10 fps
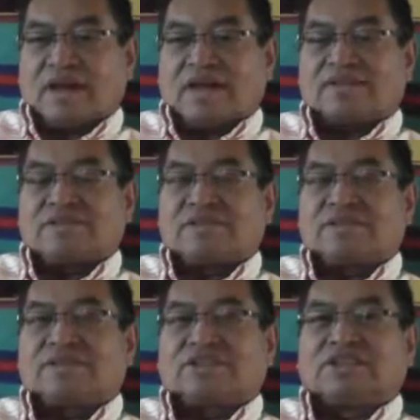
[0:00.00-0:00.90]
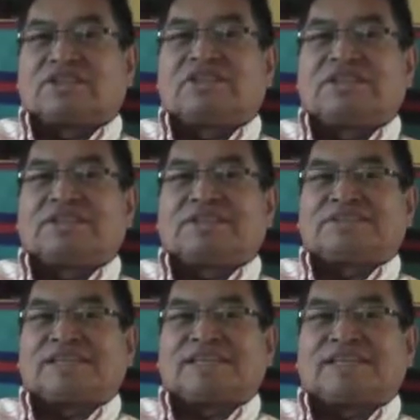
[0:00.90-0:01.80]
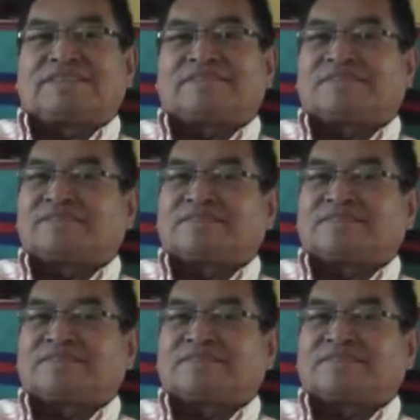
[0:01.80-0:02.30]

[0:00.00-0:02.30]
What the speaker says: Had 2 good years, and then